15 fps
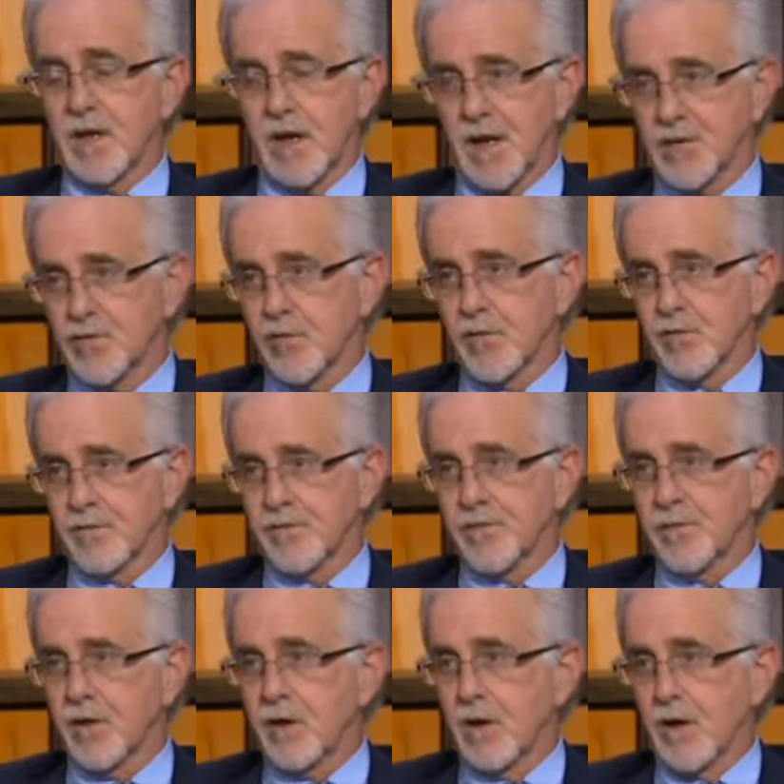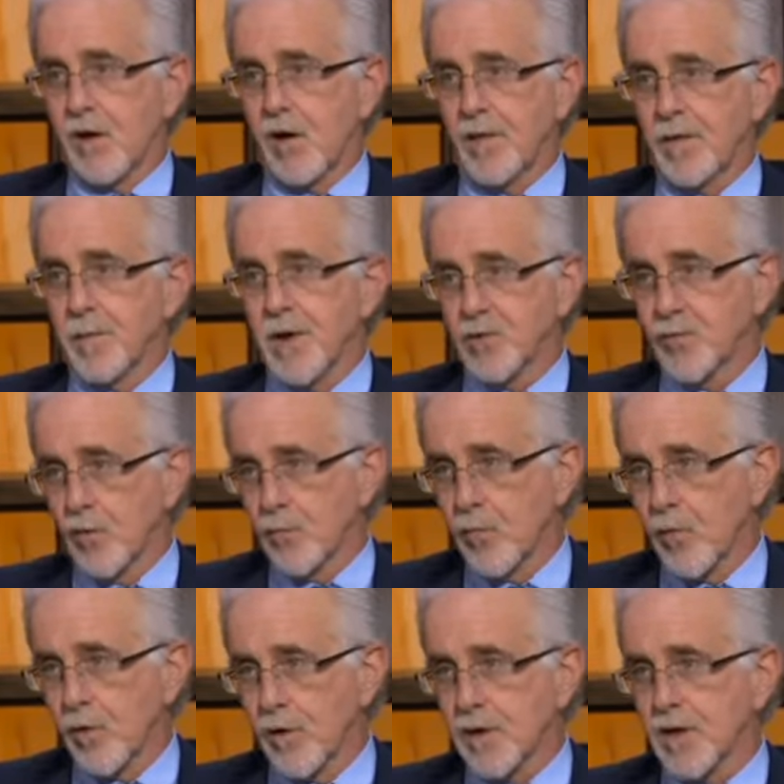And I serve uh, on the Metro
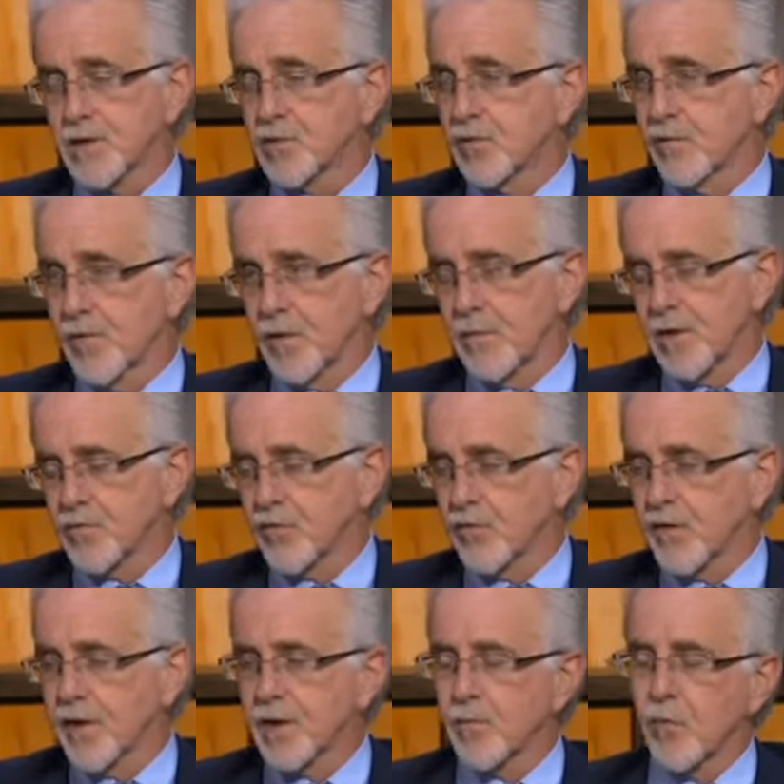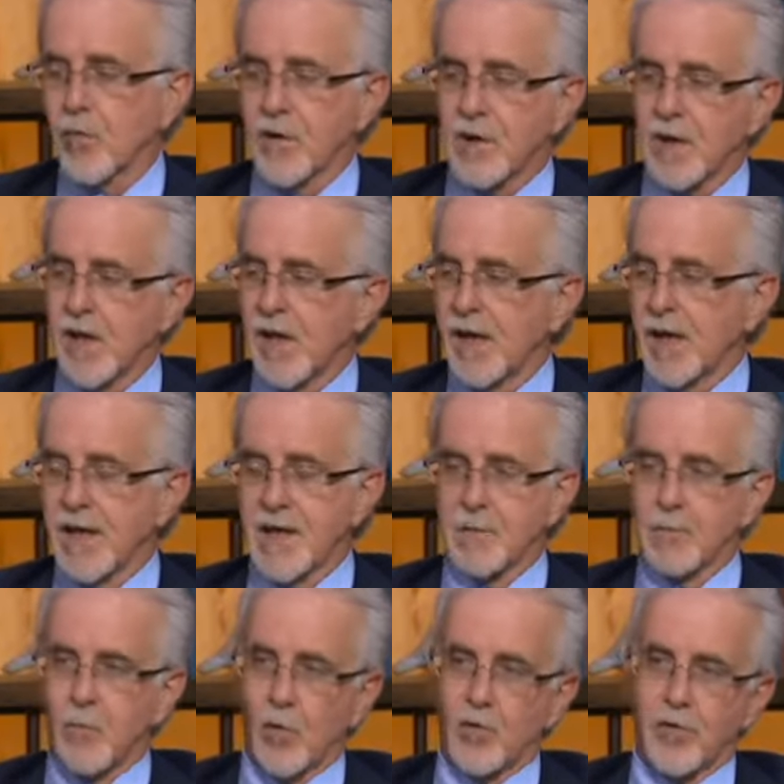board, I mm-hmm. serve on the Metrolink board, and in
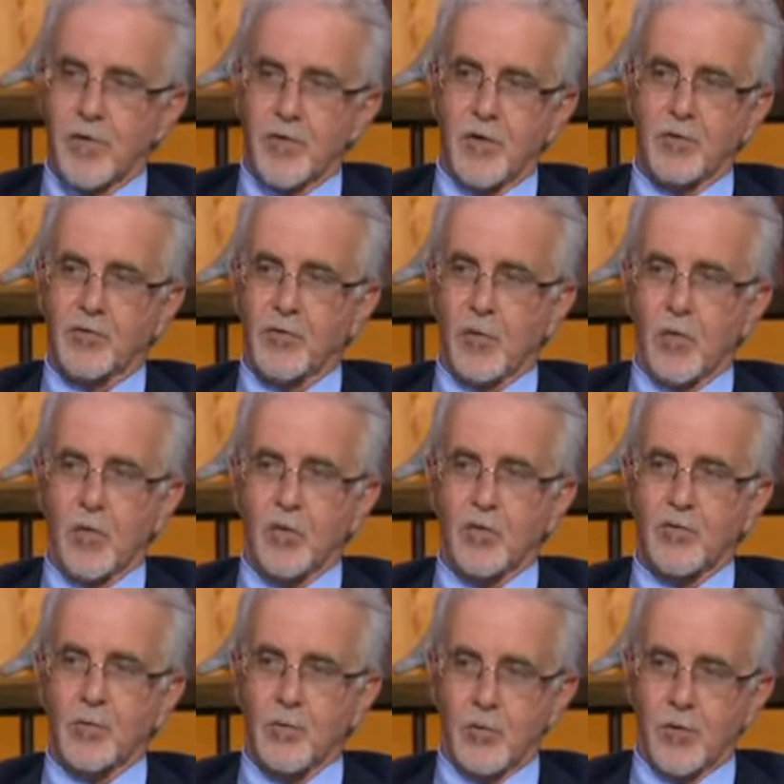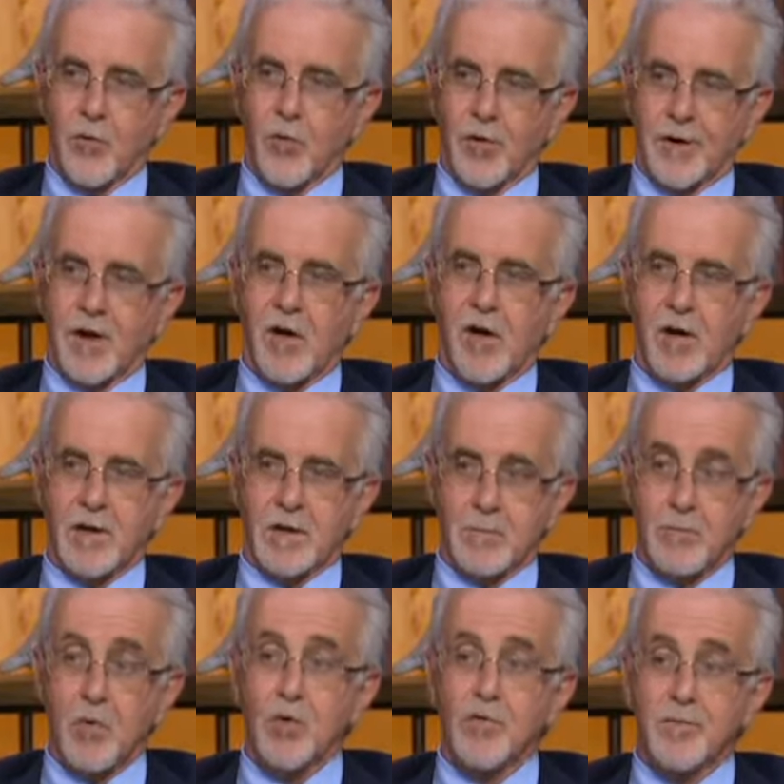both of those roles, we're working hard to
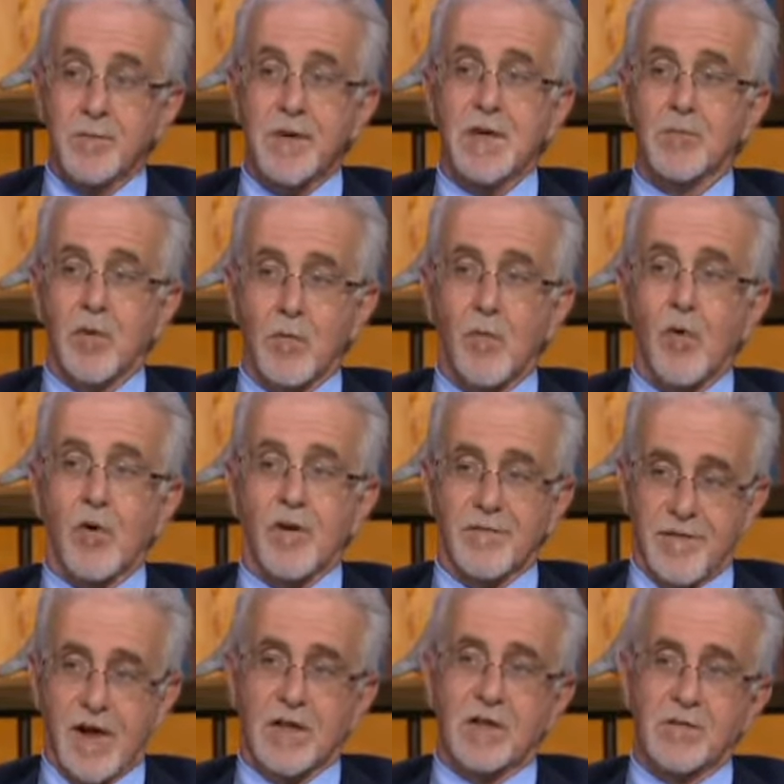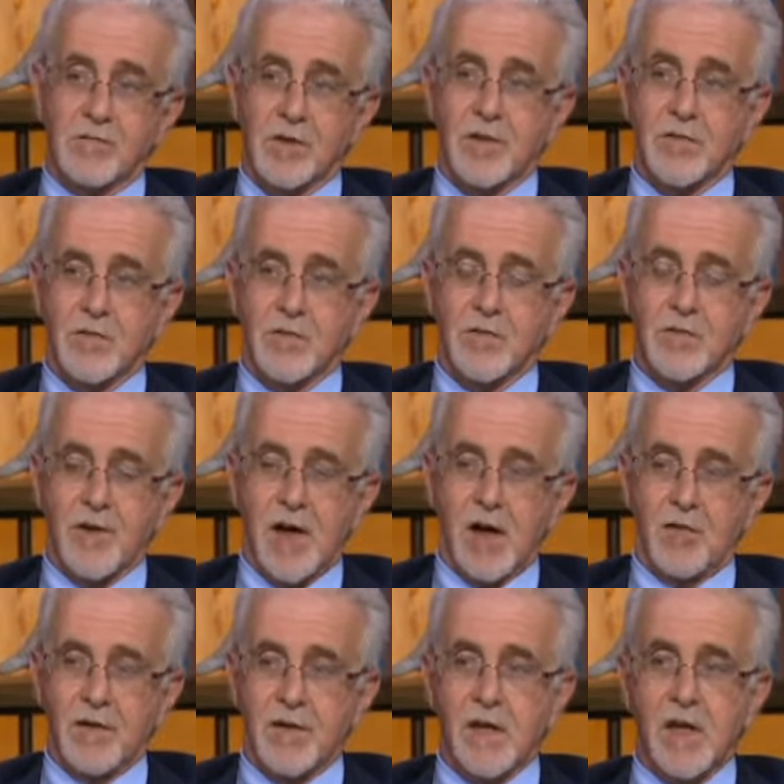move people more effectively through the
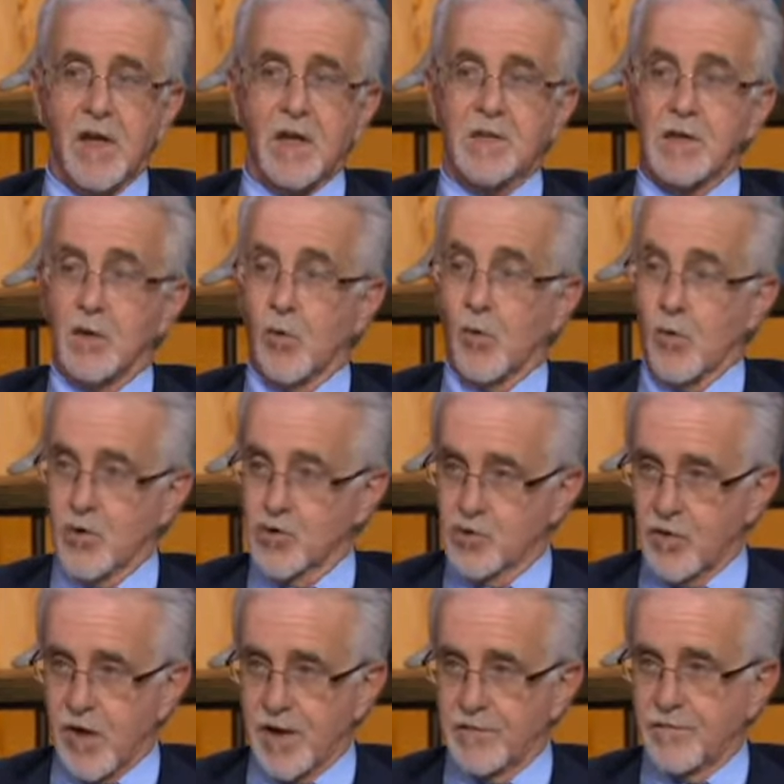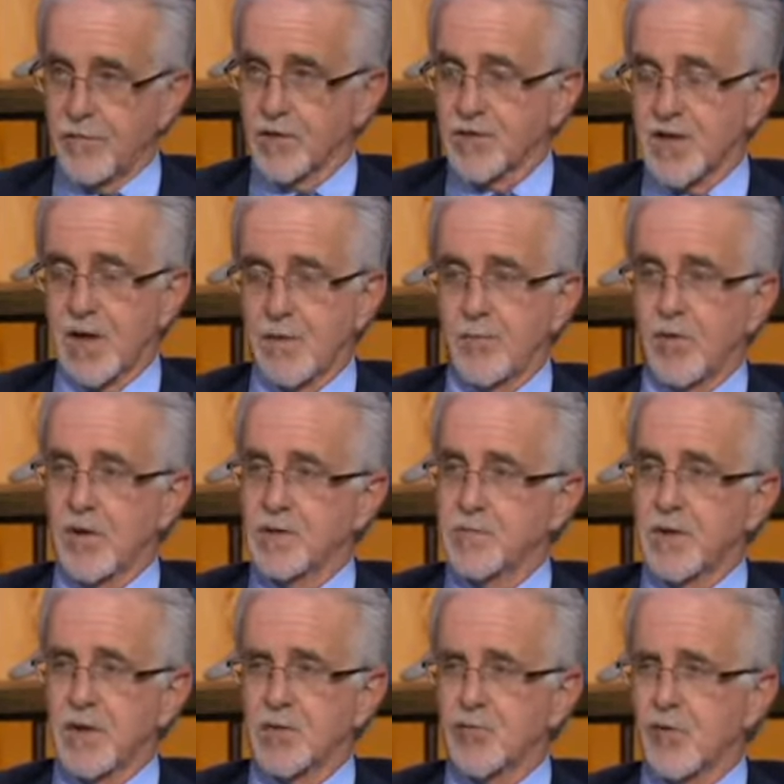valley. The Orange Line, for example, has
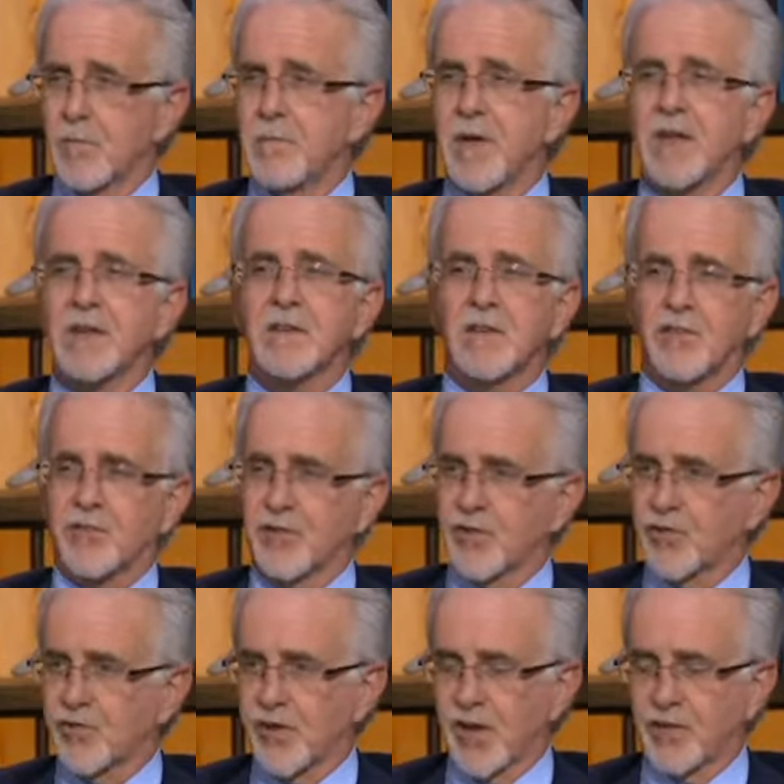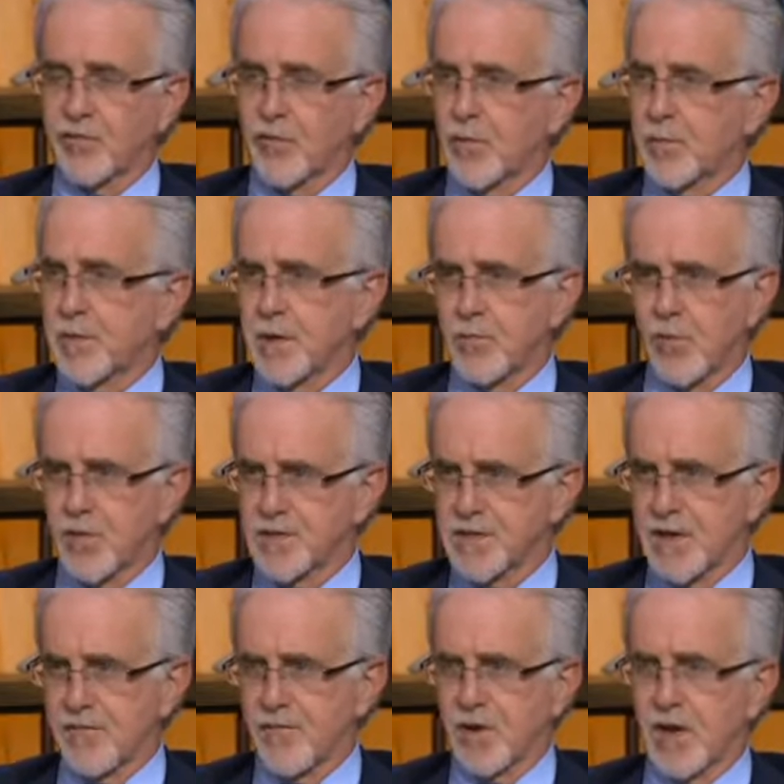been a tremendous success for the people of the
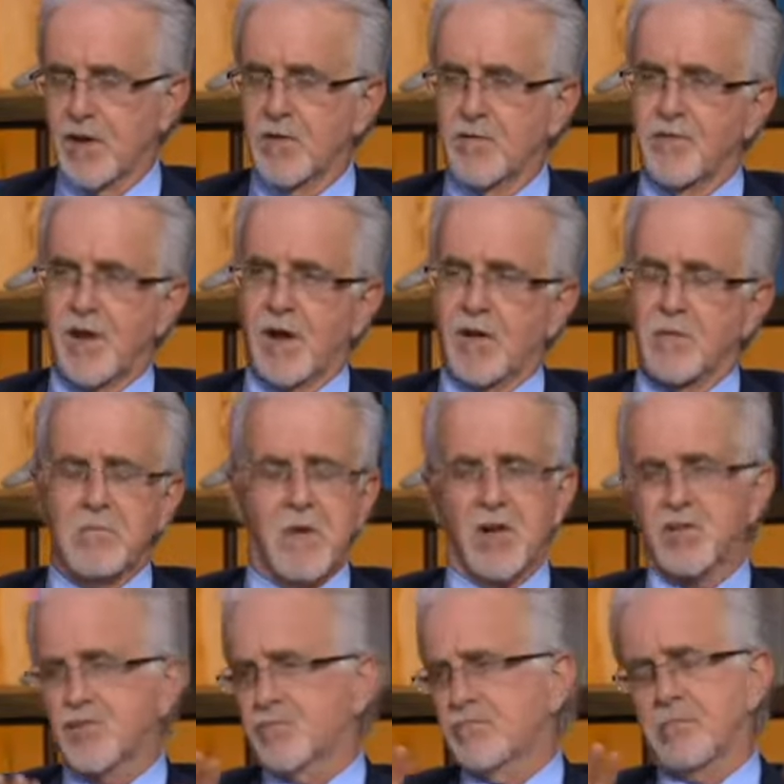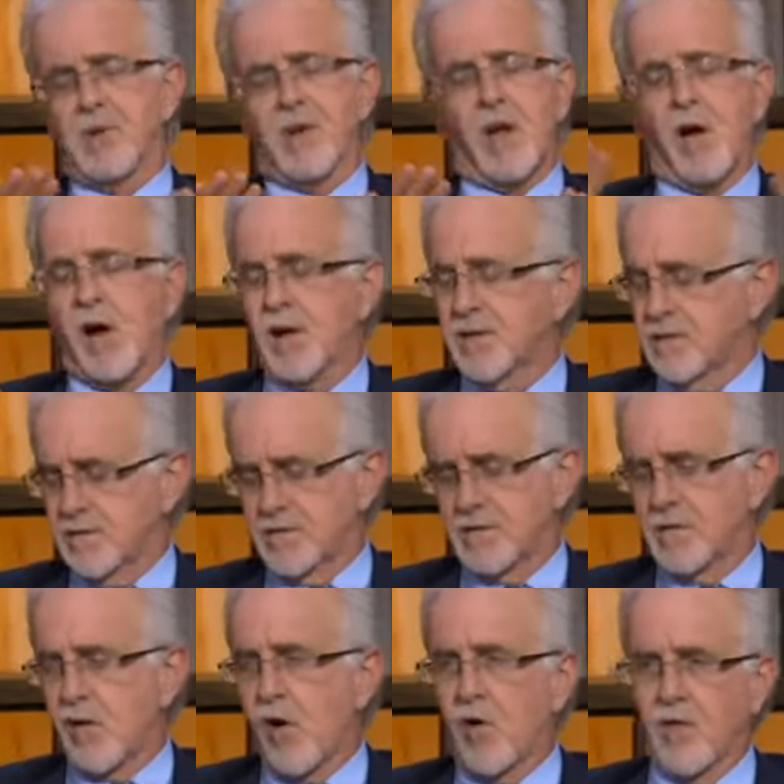San Fernando Valley, much beyond
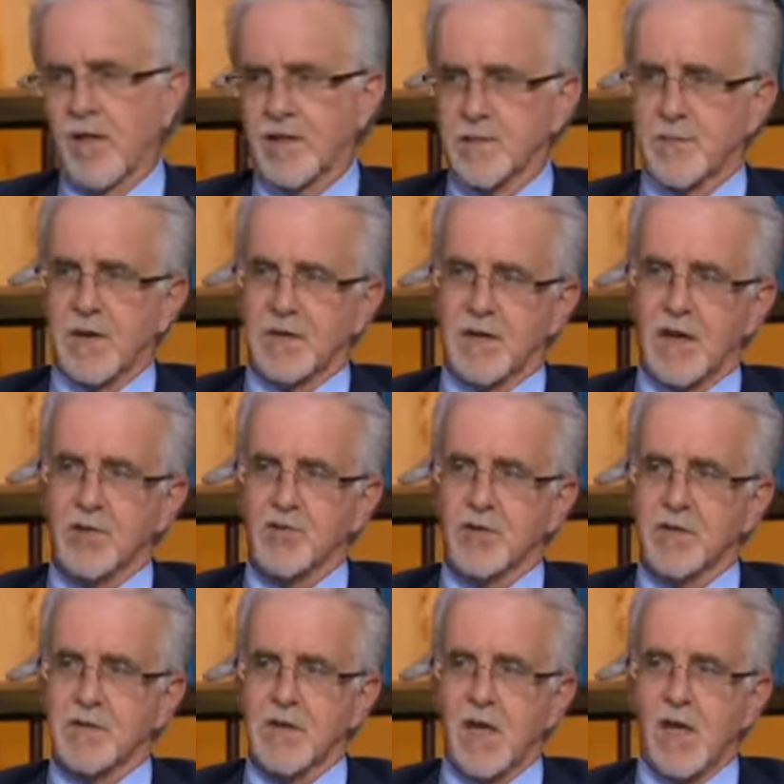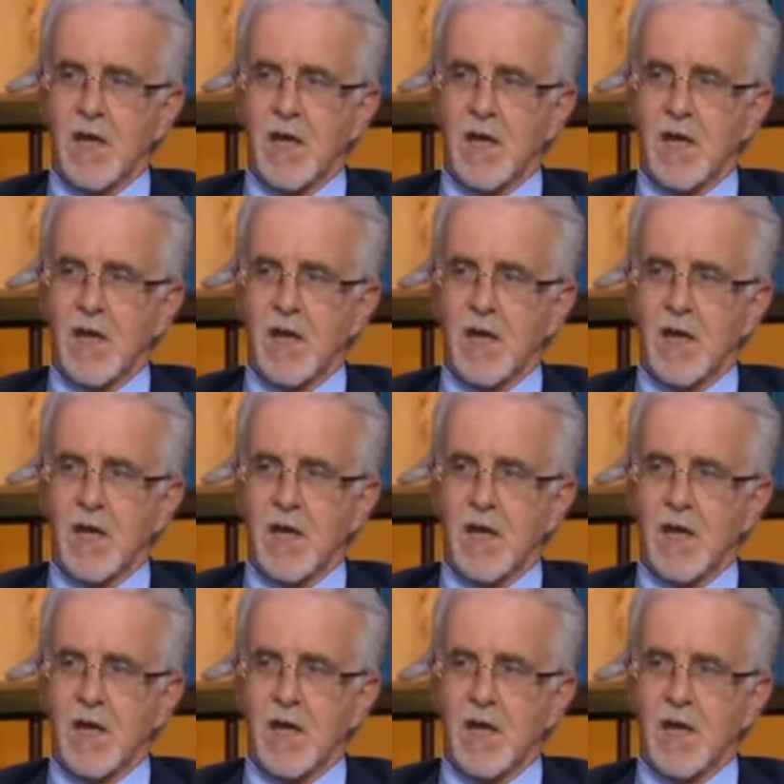all expectations.